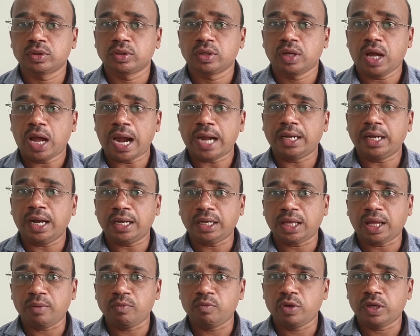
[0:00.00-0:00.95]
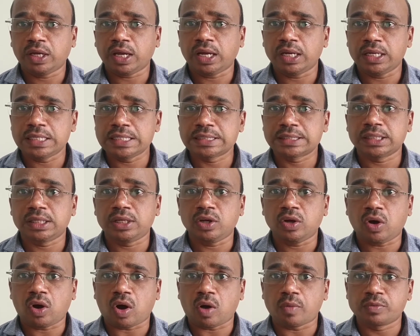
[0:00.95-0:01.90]
at that time we can easily
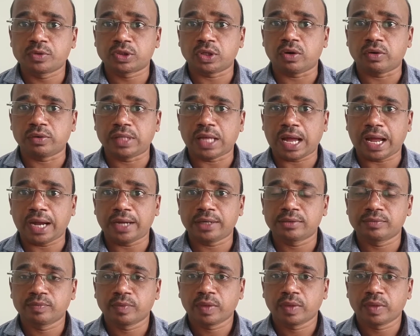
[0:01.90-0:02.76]
observe that